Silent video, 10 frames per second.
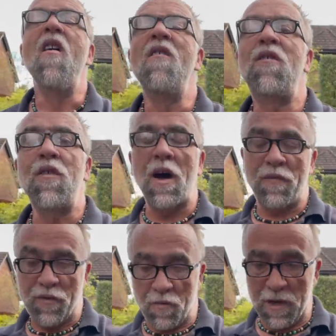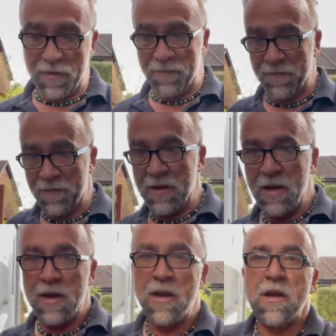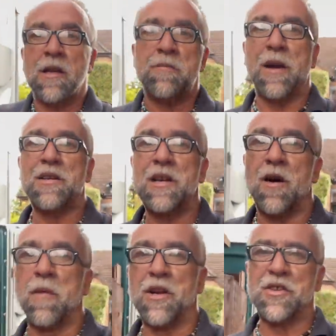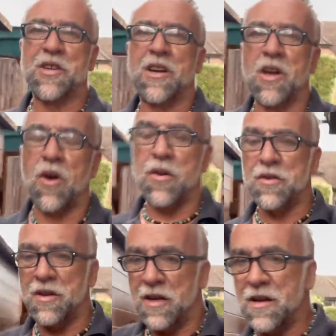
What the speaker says: Far from it. Especially how much it's going to cost.